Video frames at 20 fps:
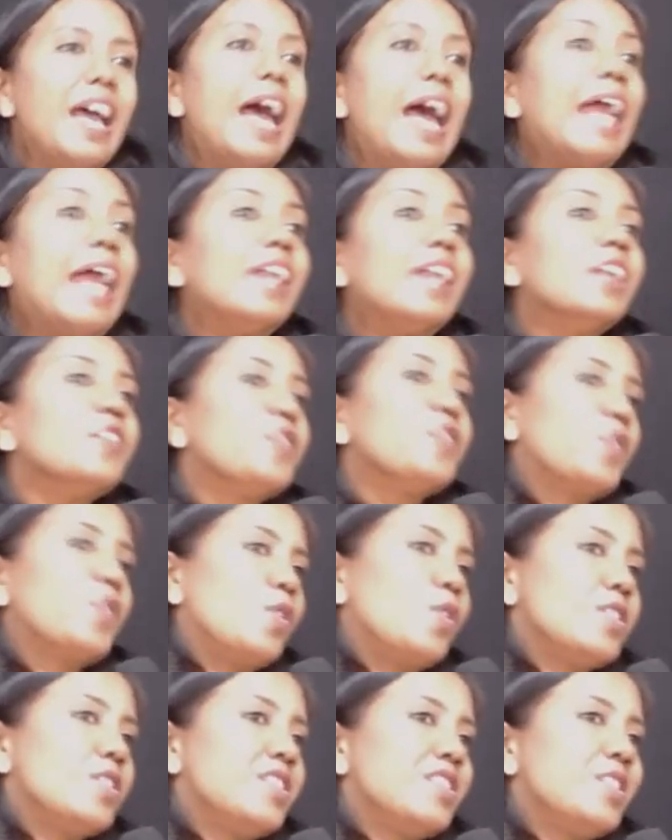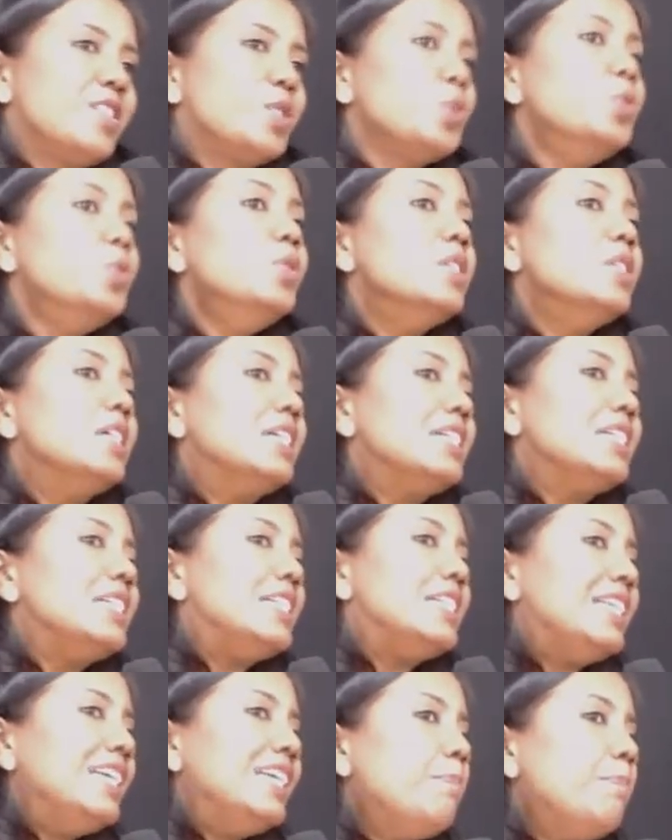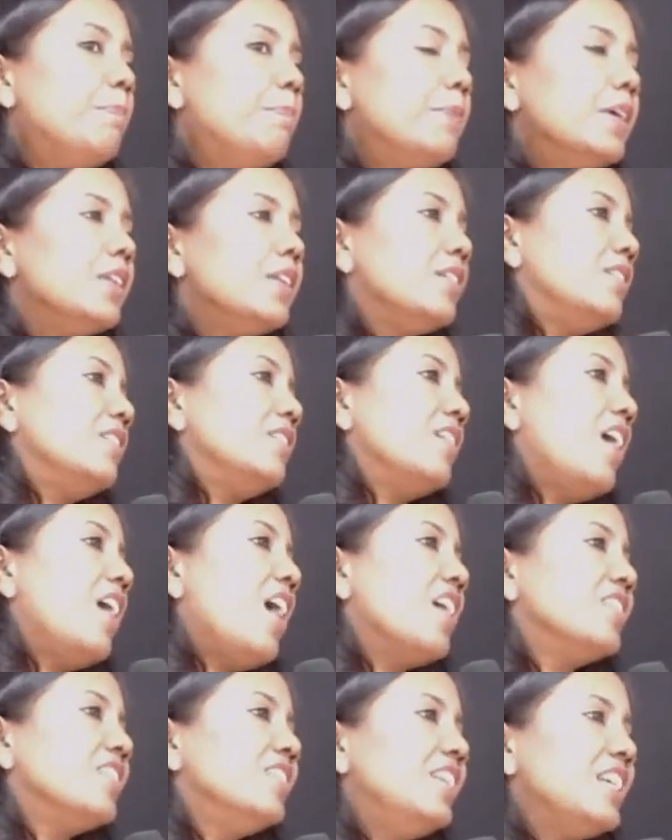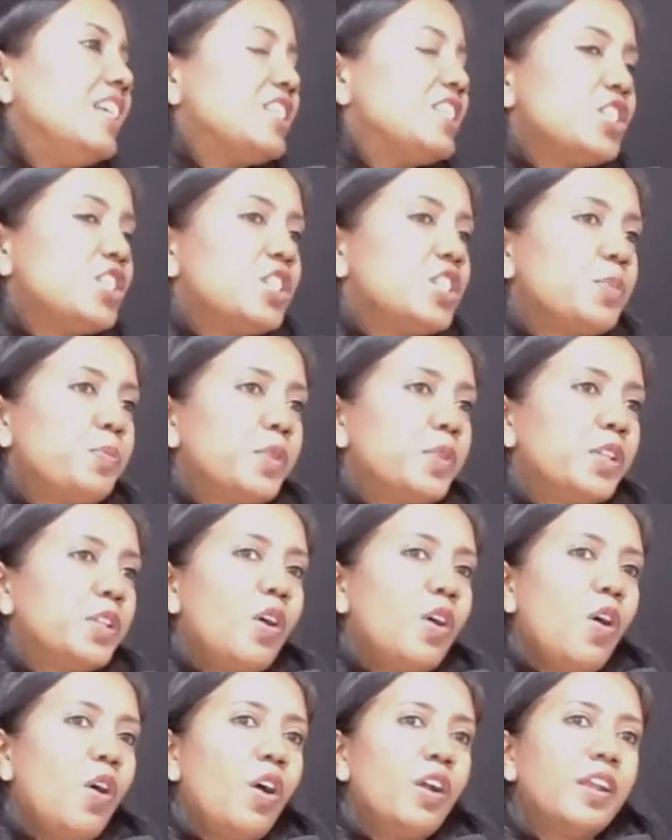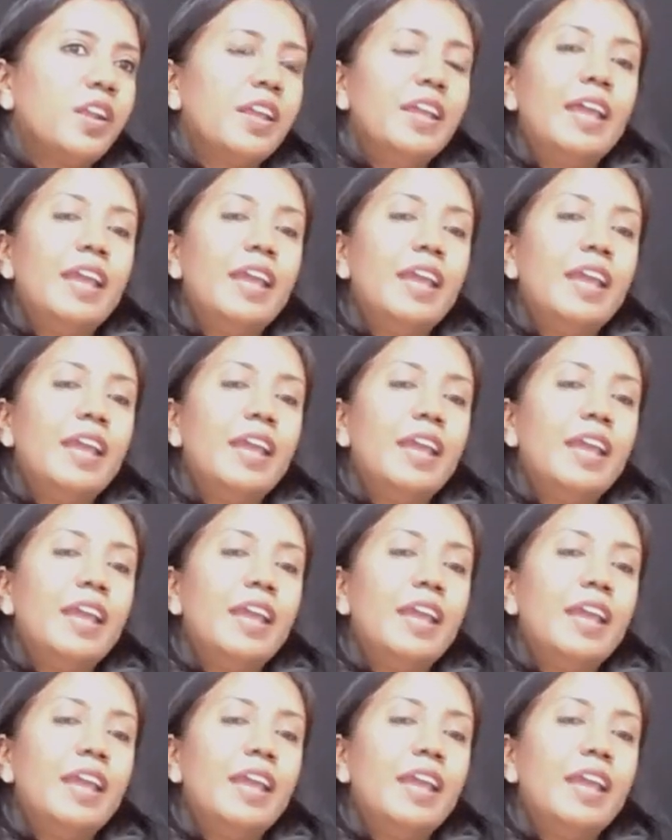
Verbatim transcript: and of course, to deepen our relationship with God